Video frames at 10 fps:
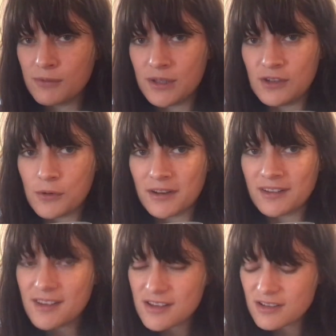when you are
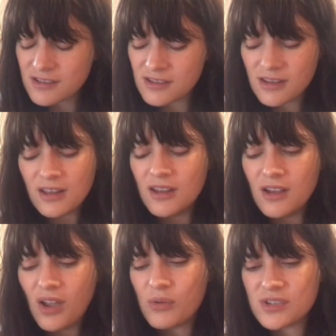single,
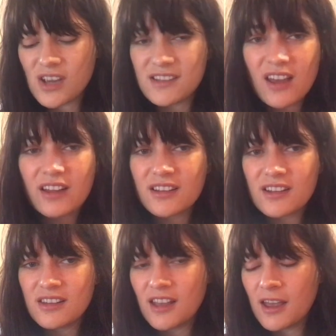which I
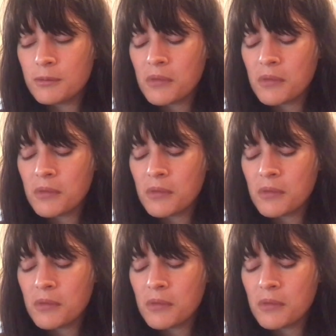technically am.